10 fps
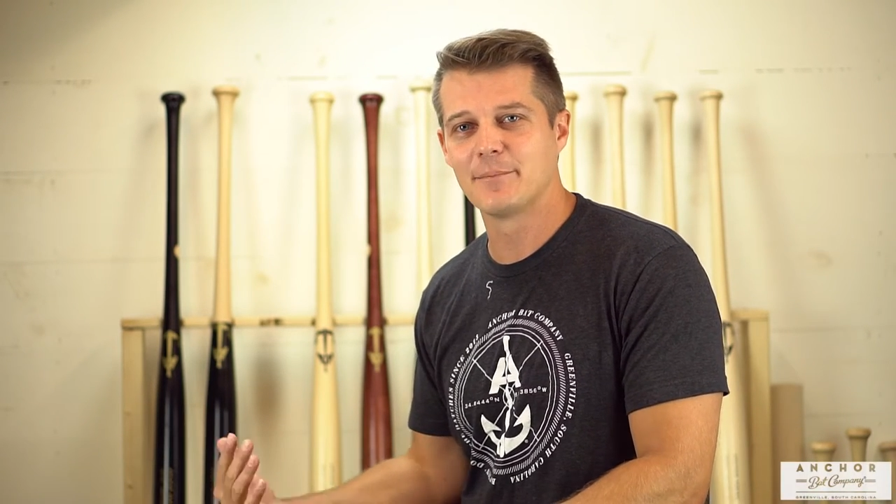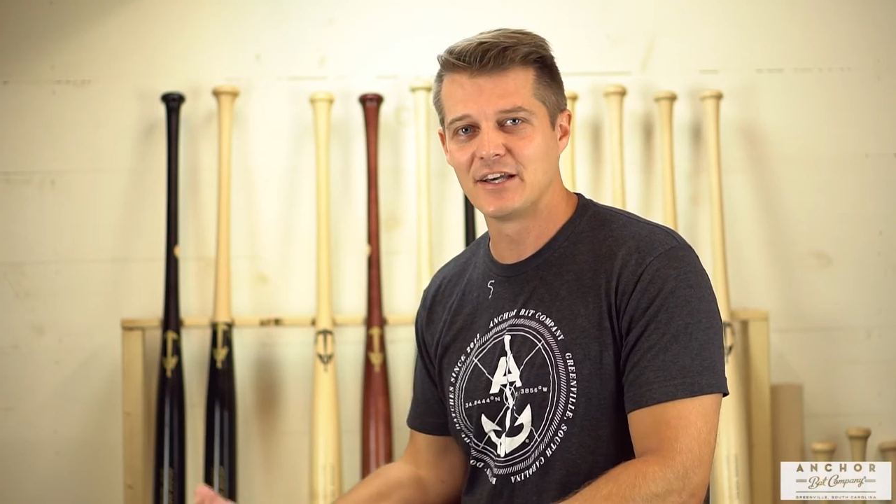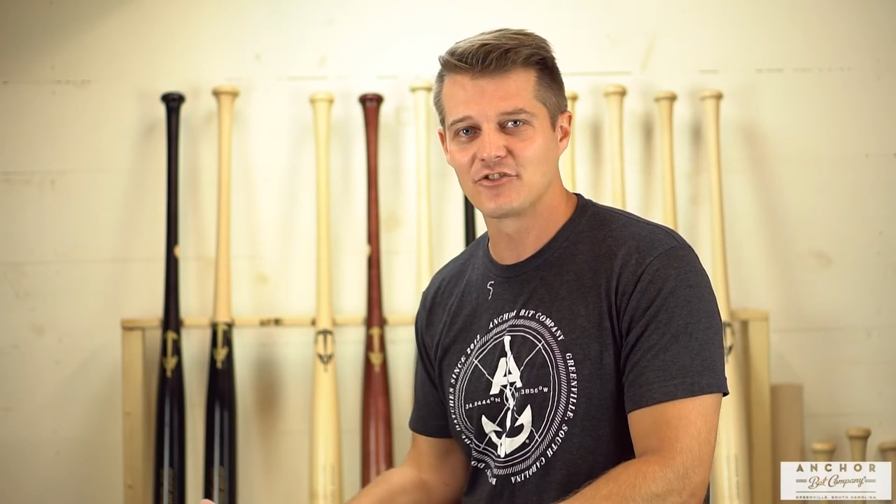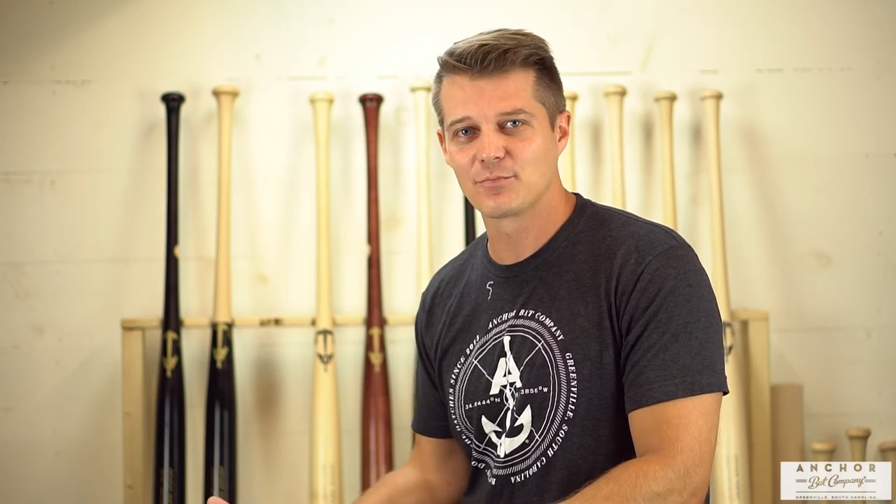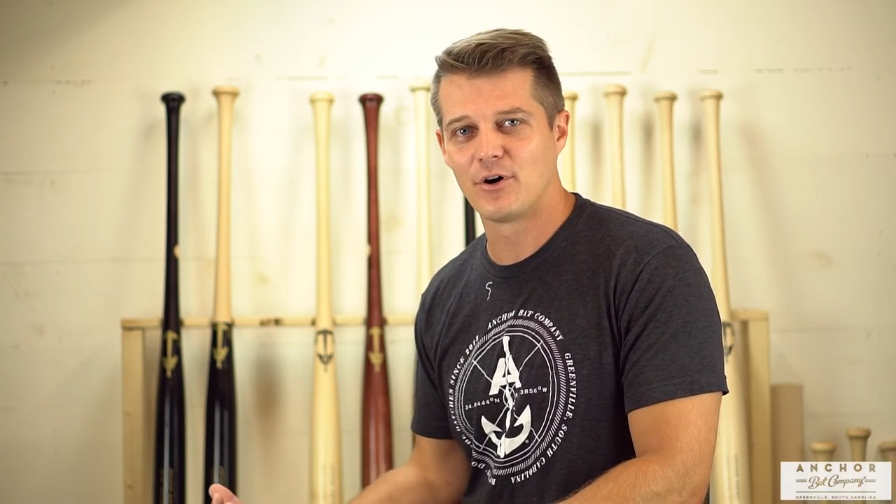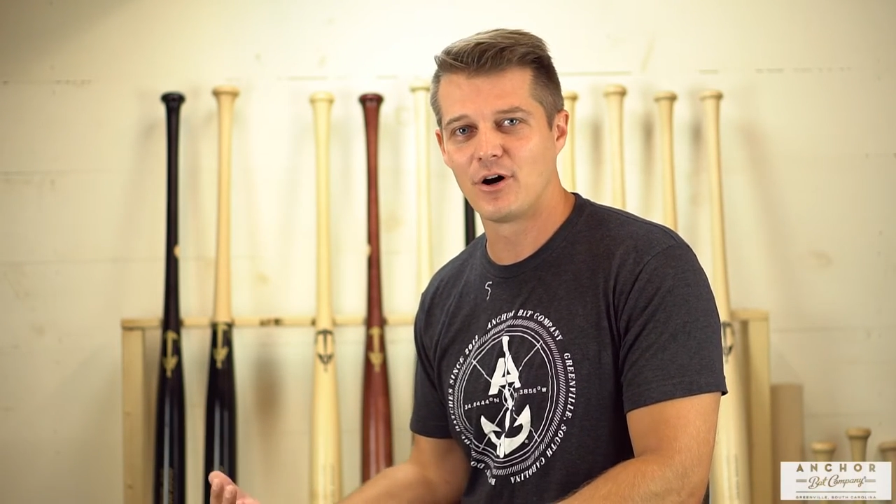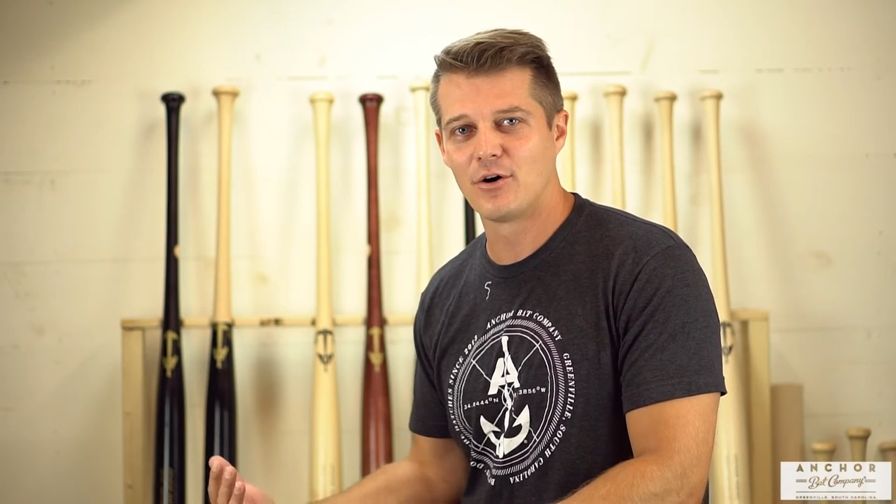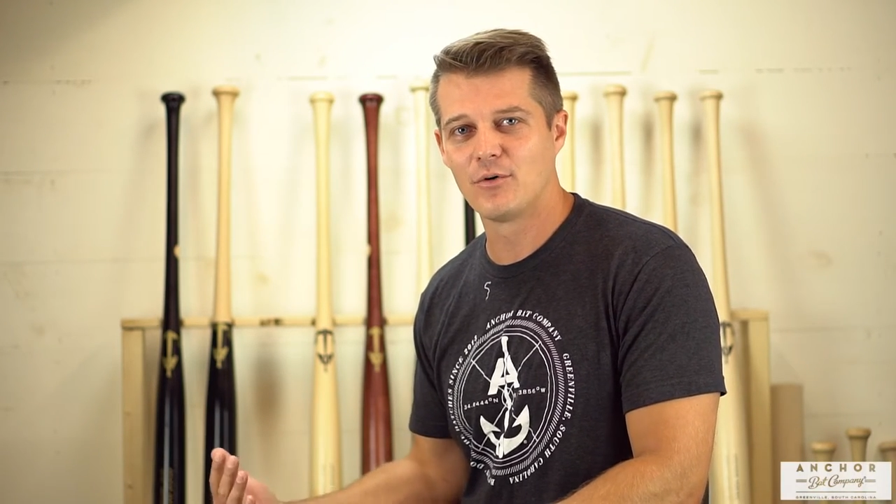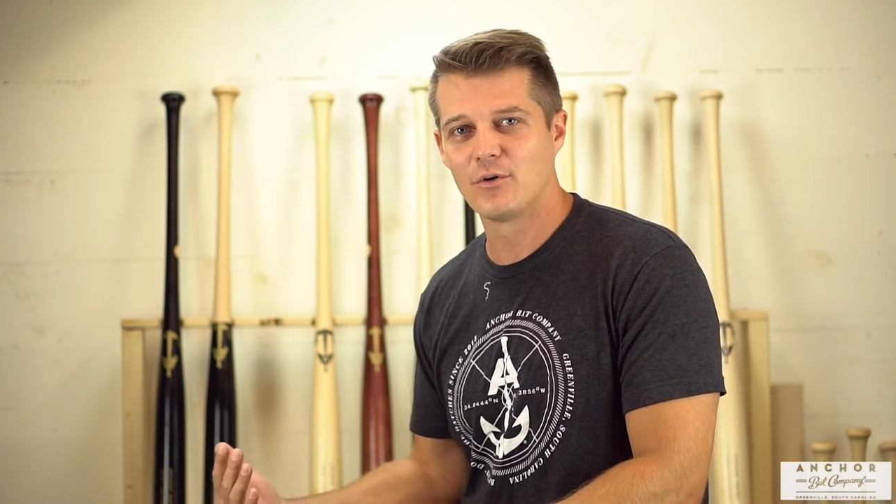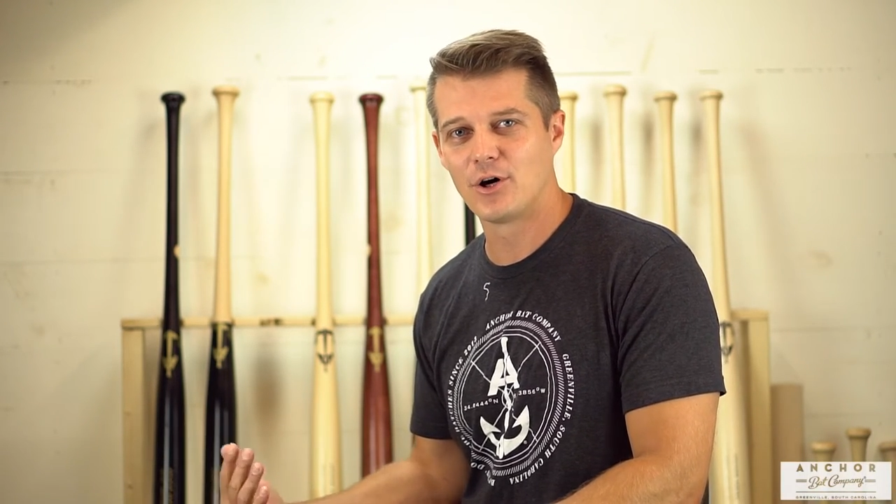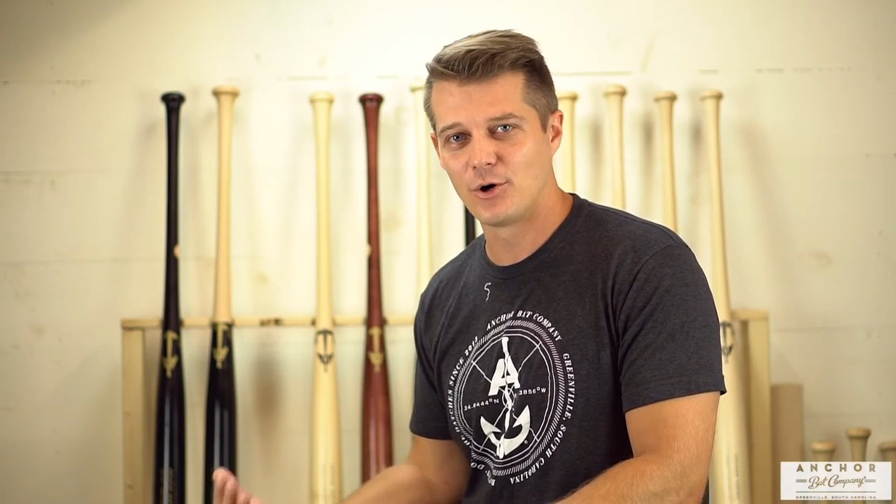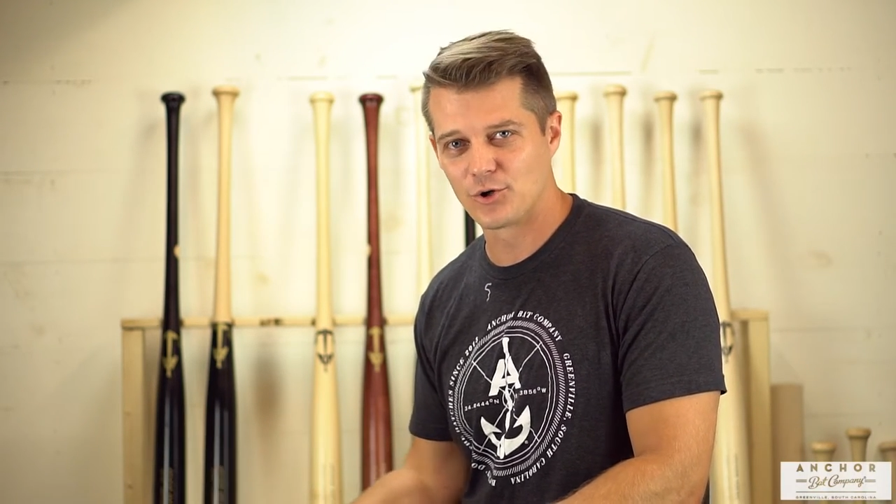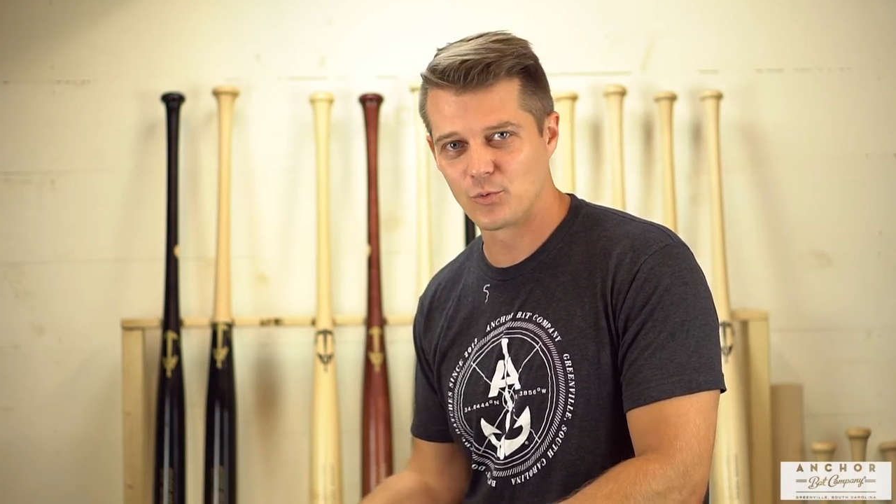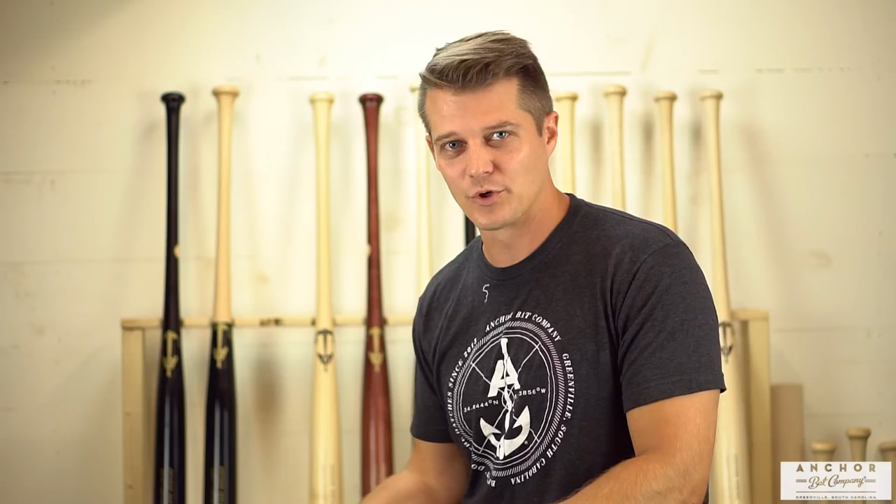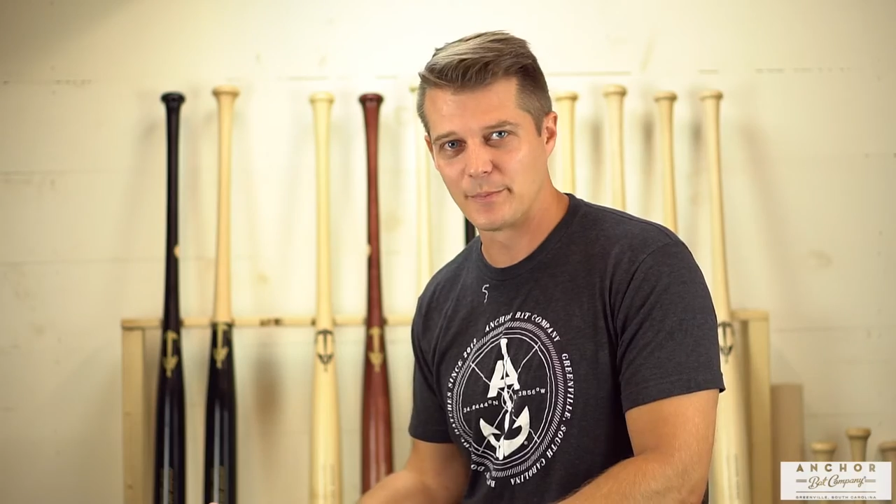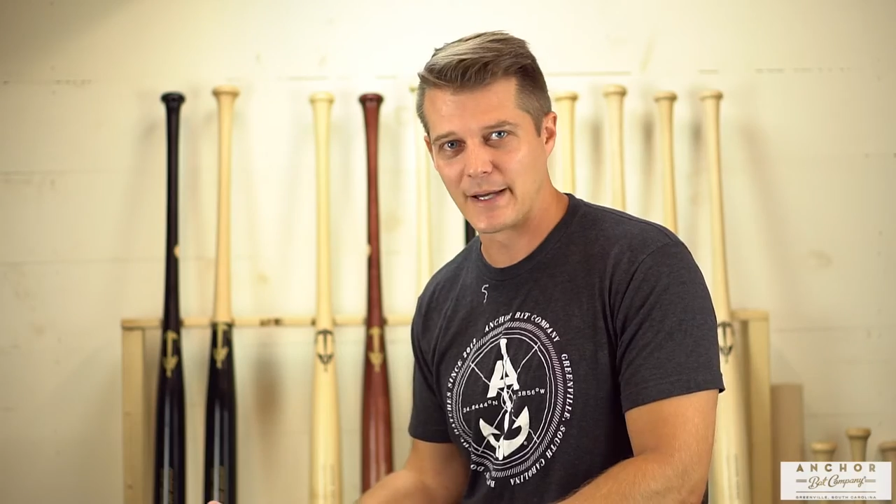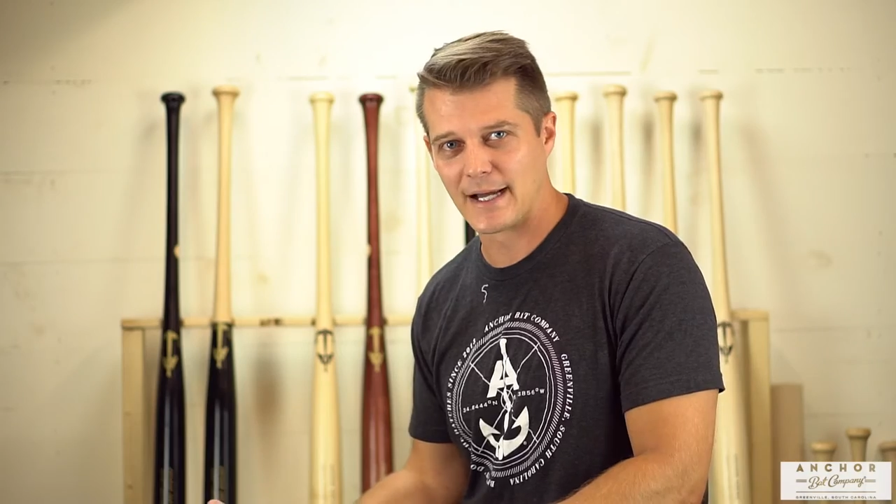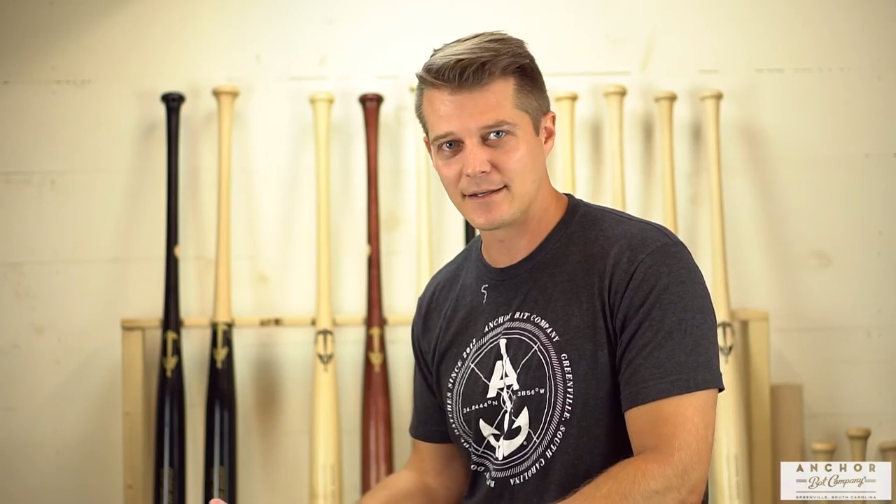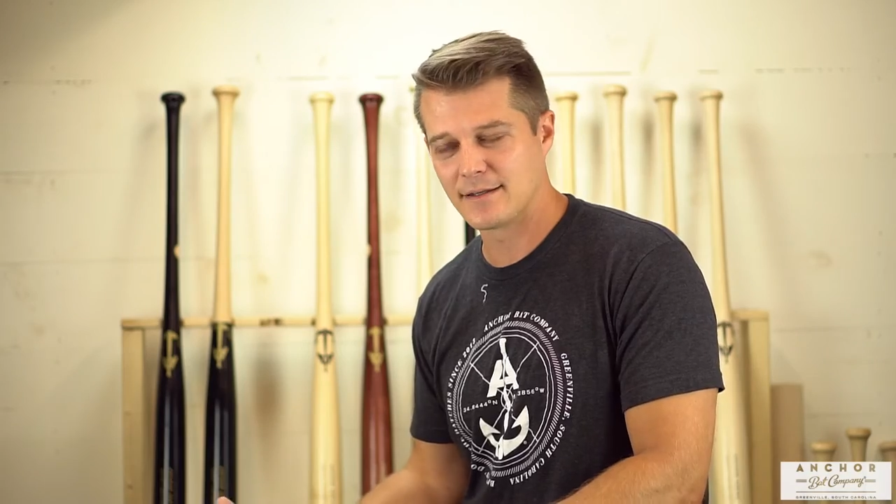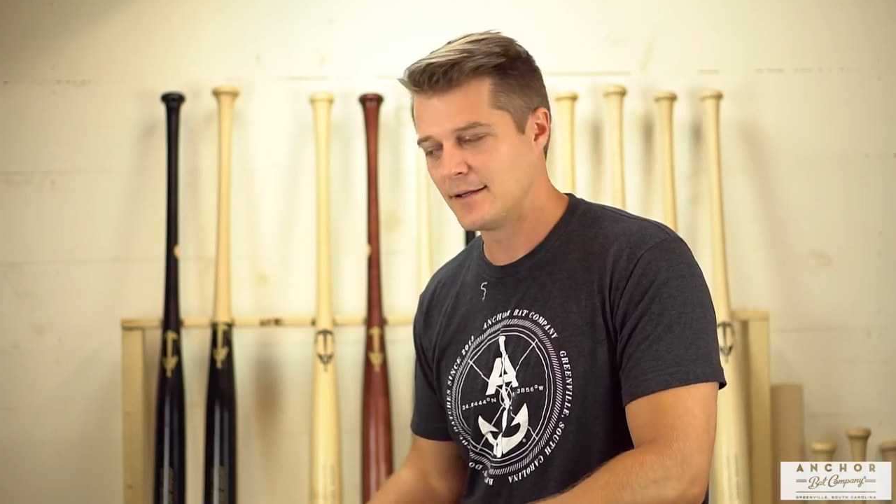the baseball on a wood
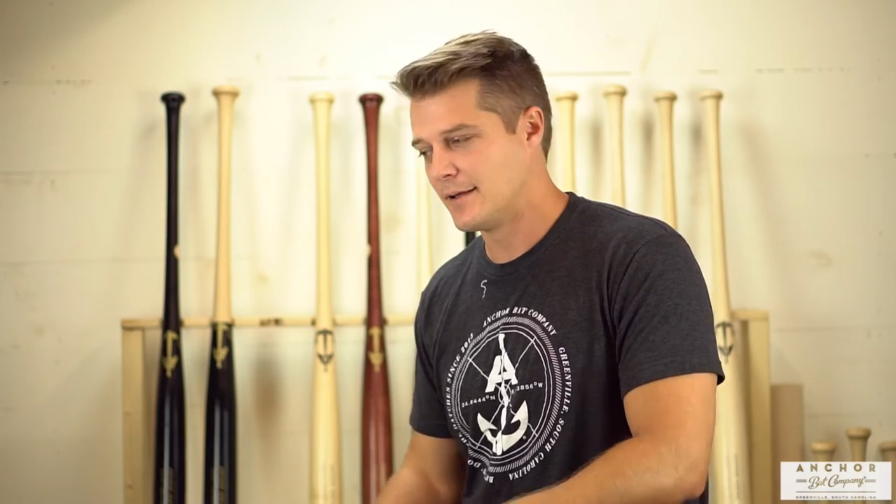bat?